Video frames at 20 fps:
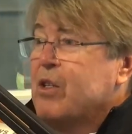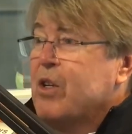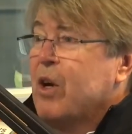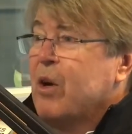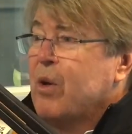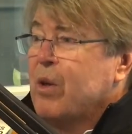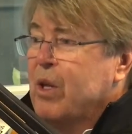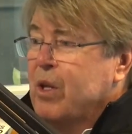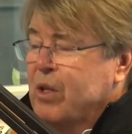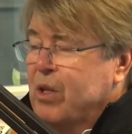
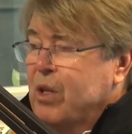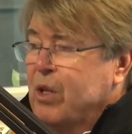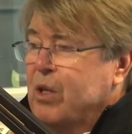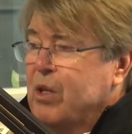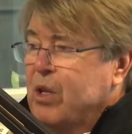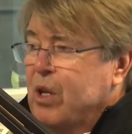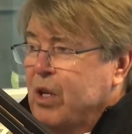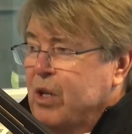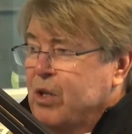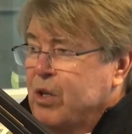So the
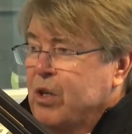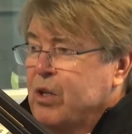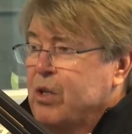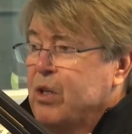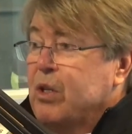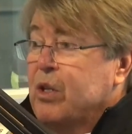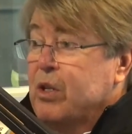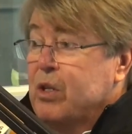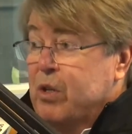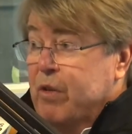
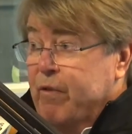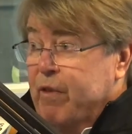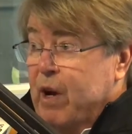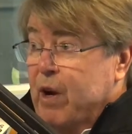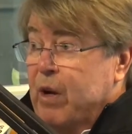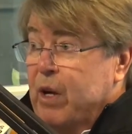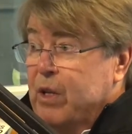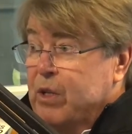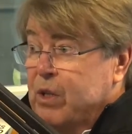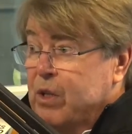teachers in the
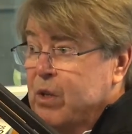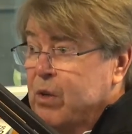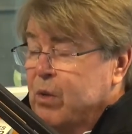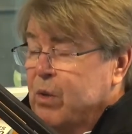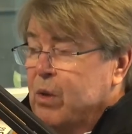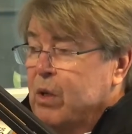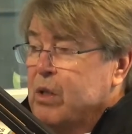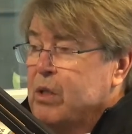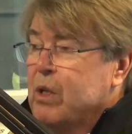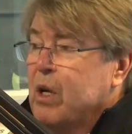various
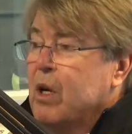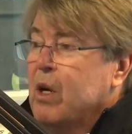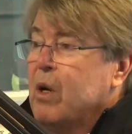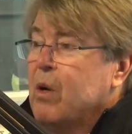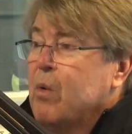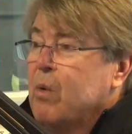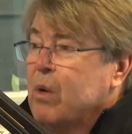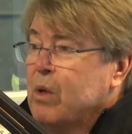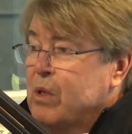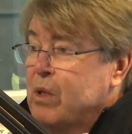schools
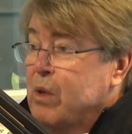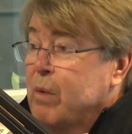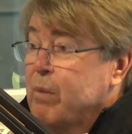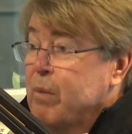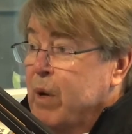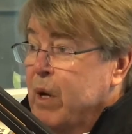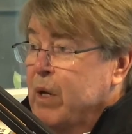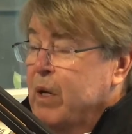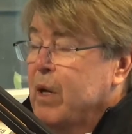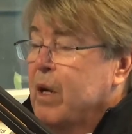will
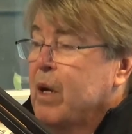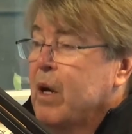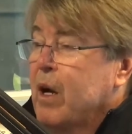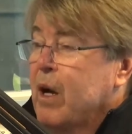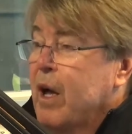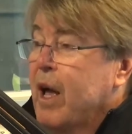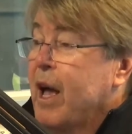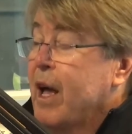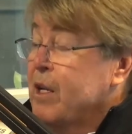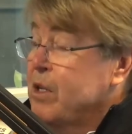submit
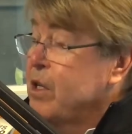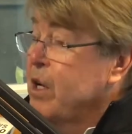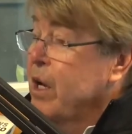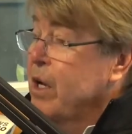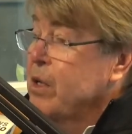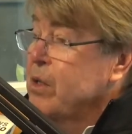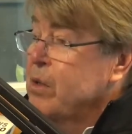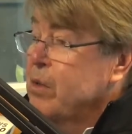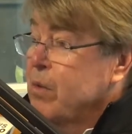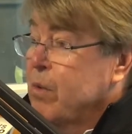
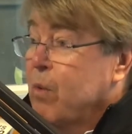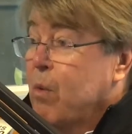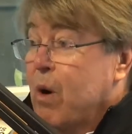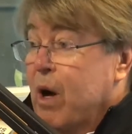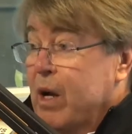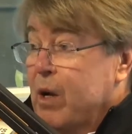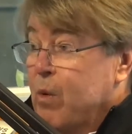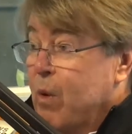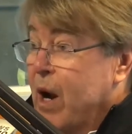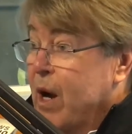essays,
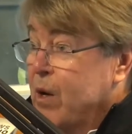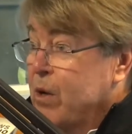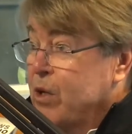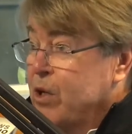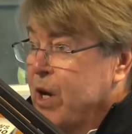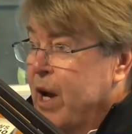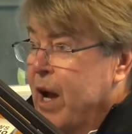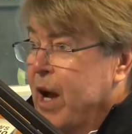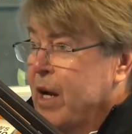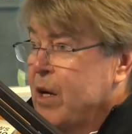why Quacker
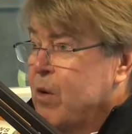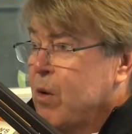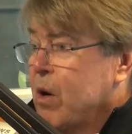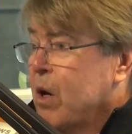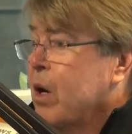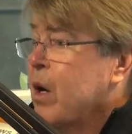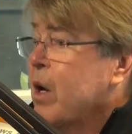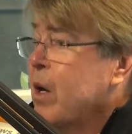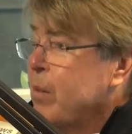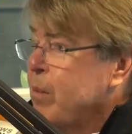Jack,
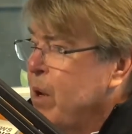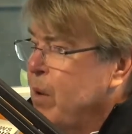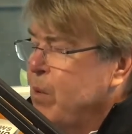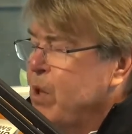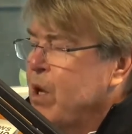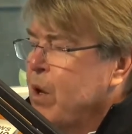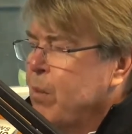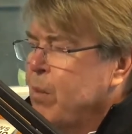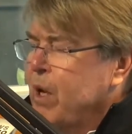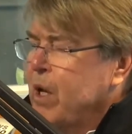or maybe
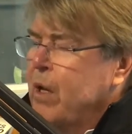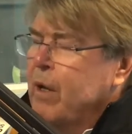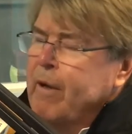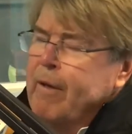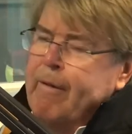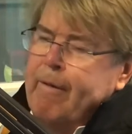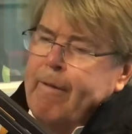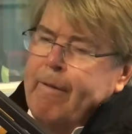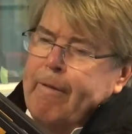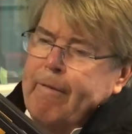they'll be
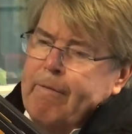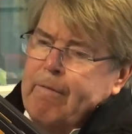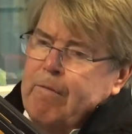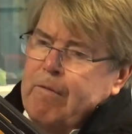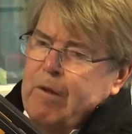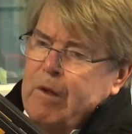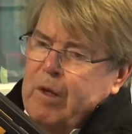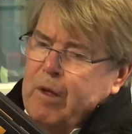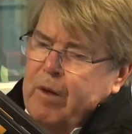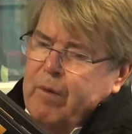
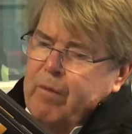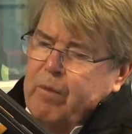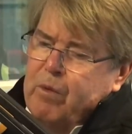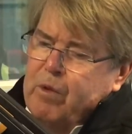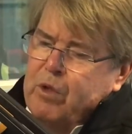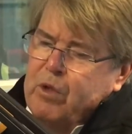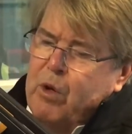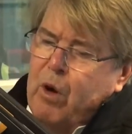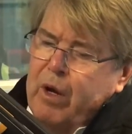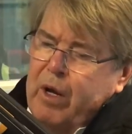
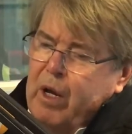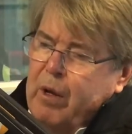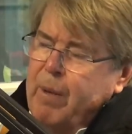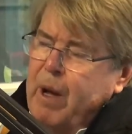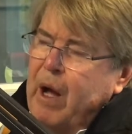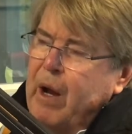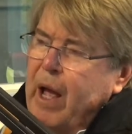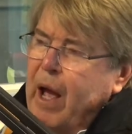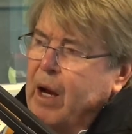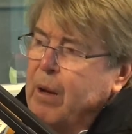talking
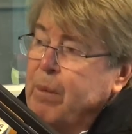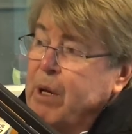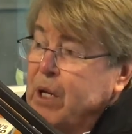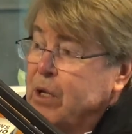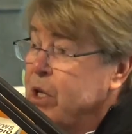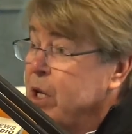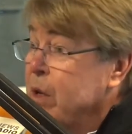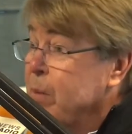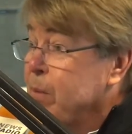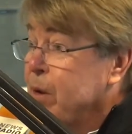about how to be a
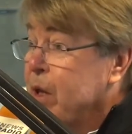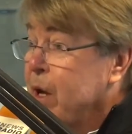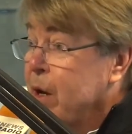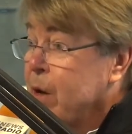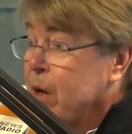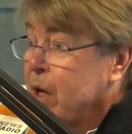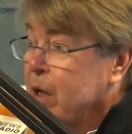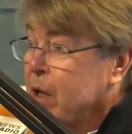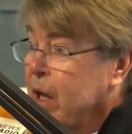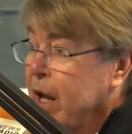team
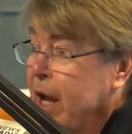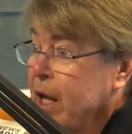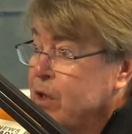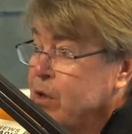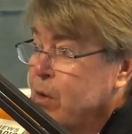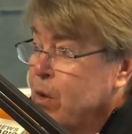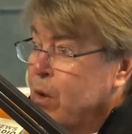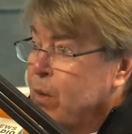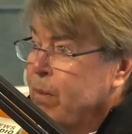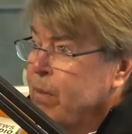player in a
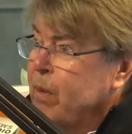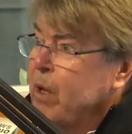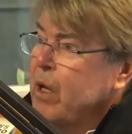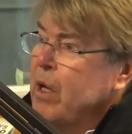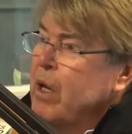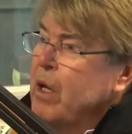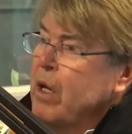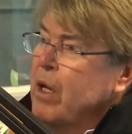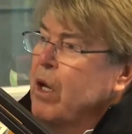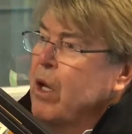classroom,
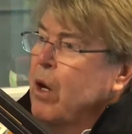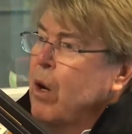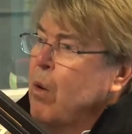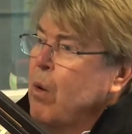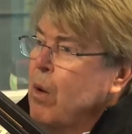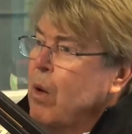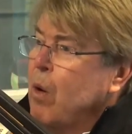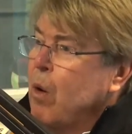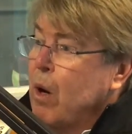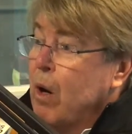
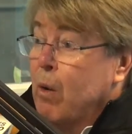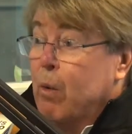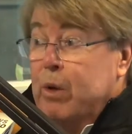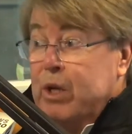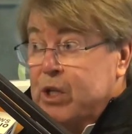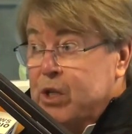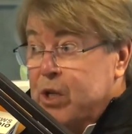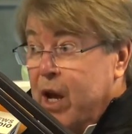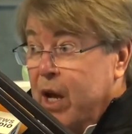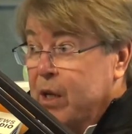or a
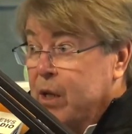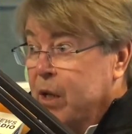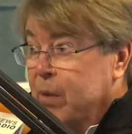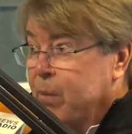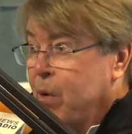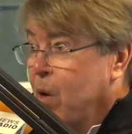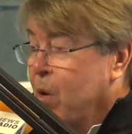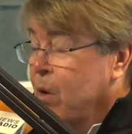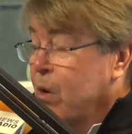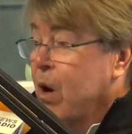
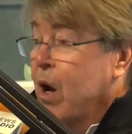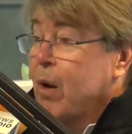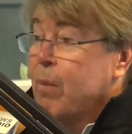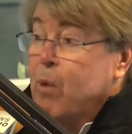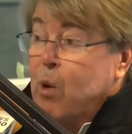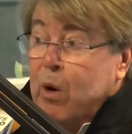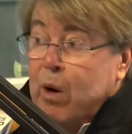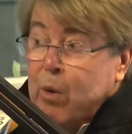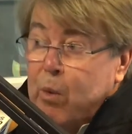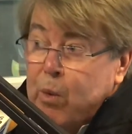recycling
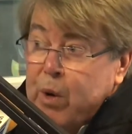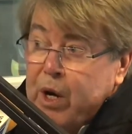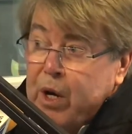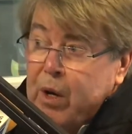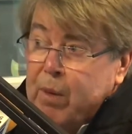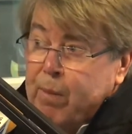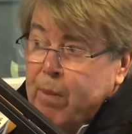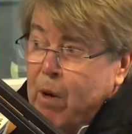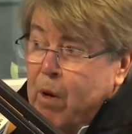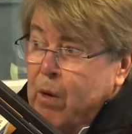program or a
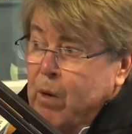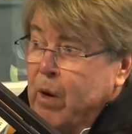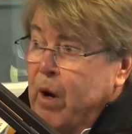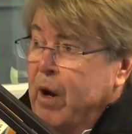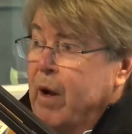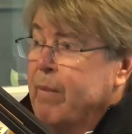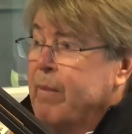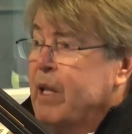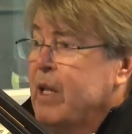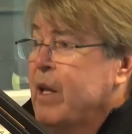reading
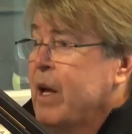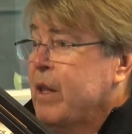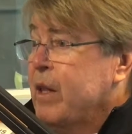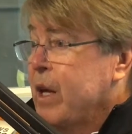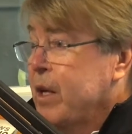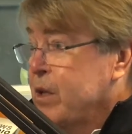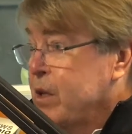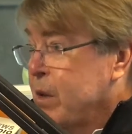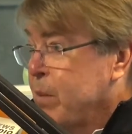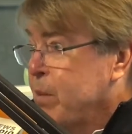program, and then
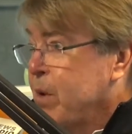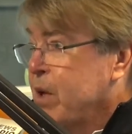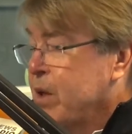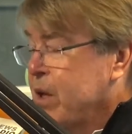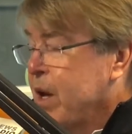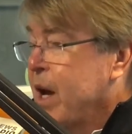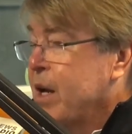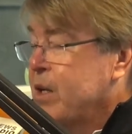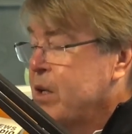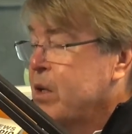they submit
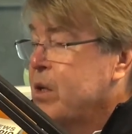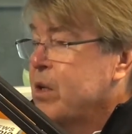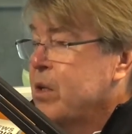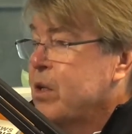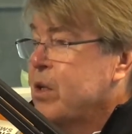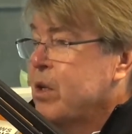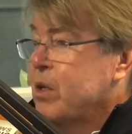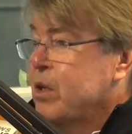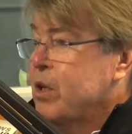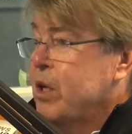that to
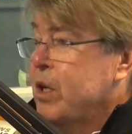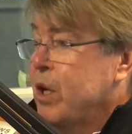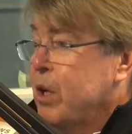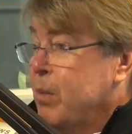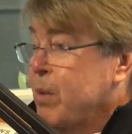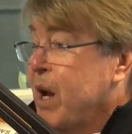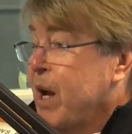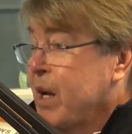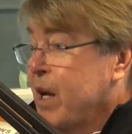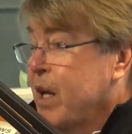
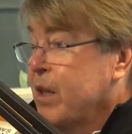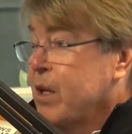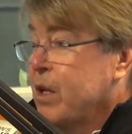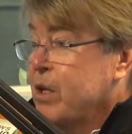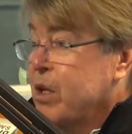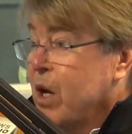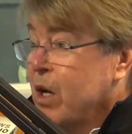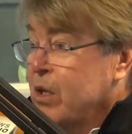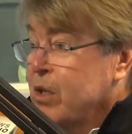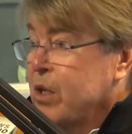TD Bank and the
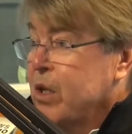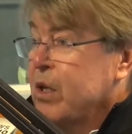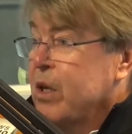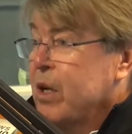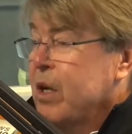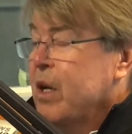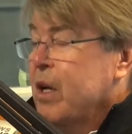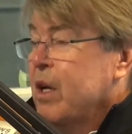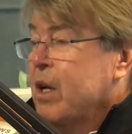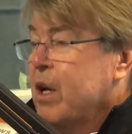Ducks, and
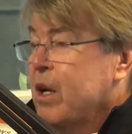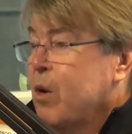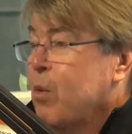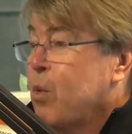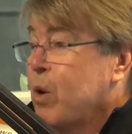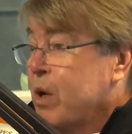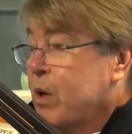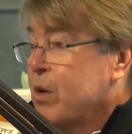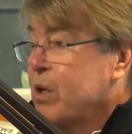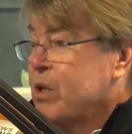a
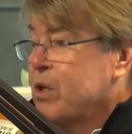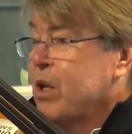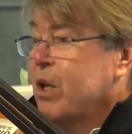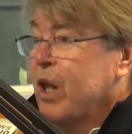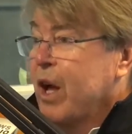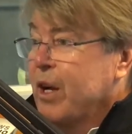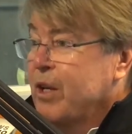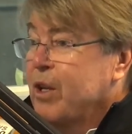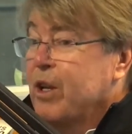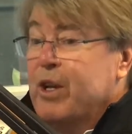winner is
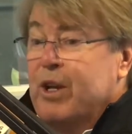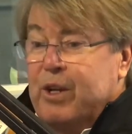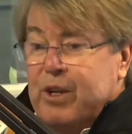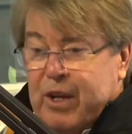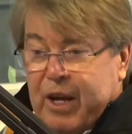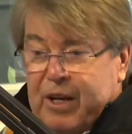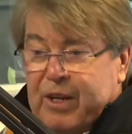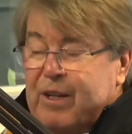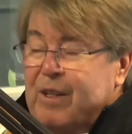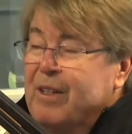selected, and
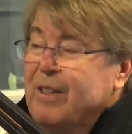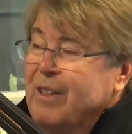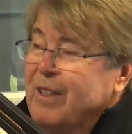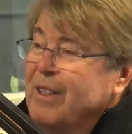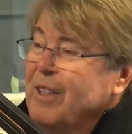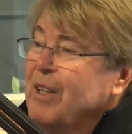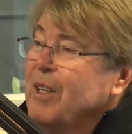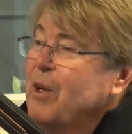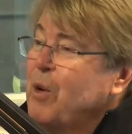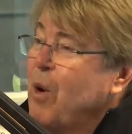then
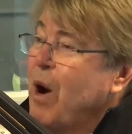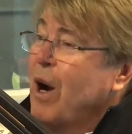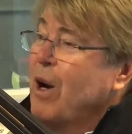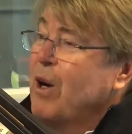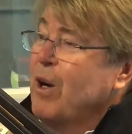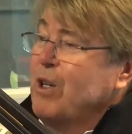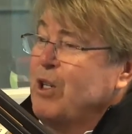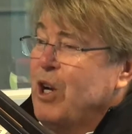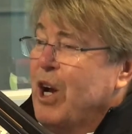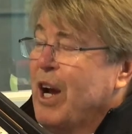
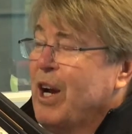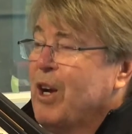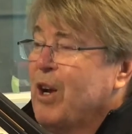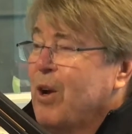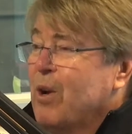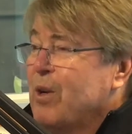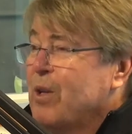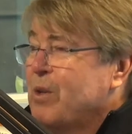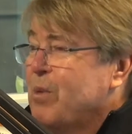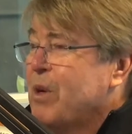Quacker Jack
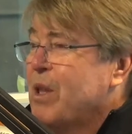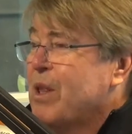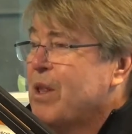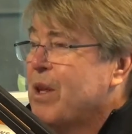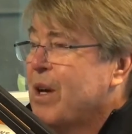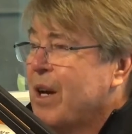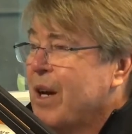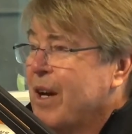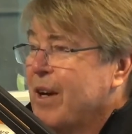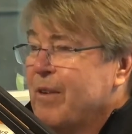goes
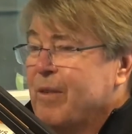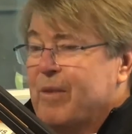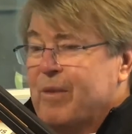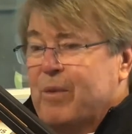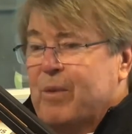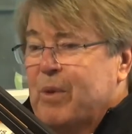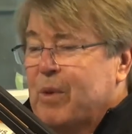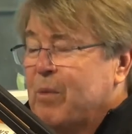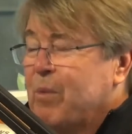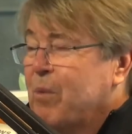with
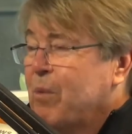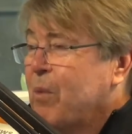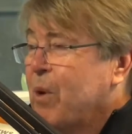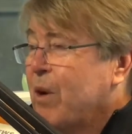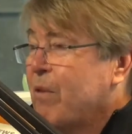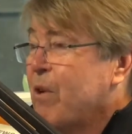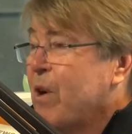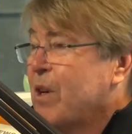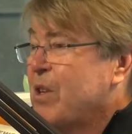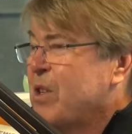
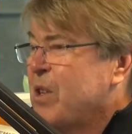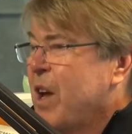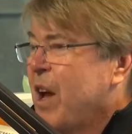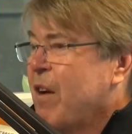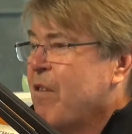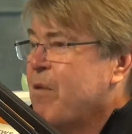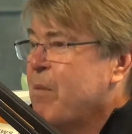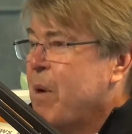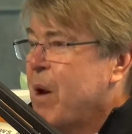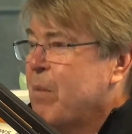one of our
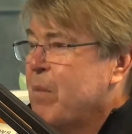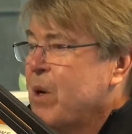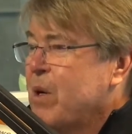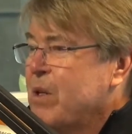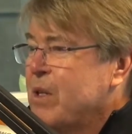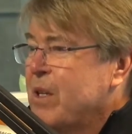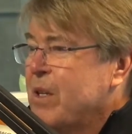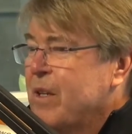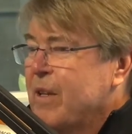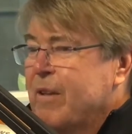staff
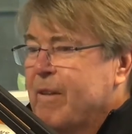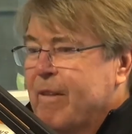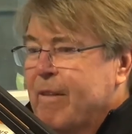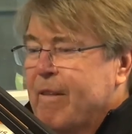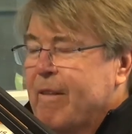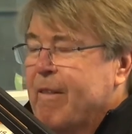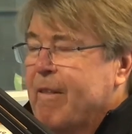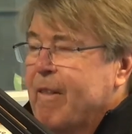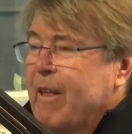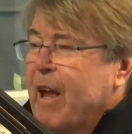members, and
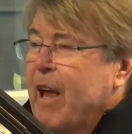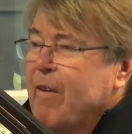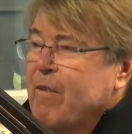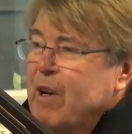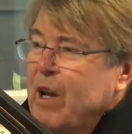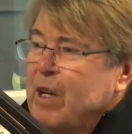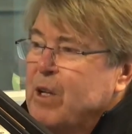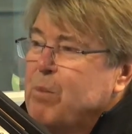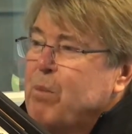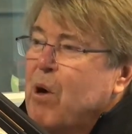they have
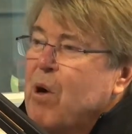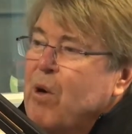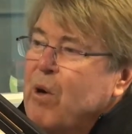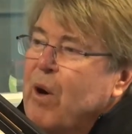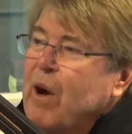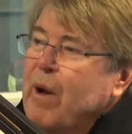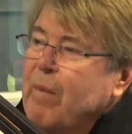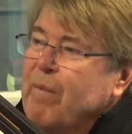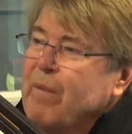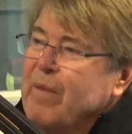a nice
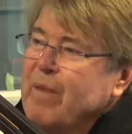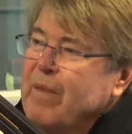program.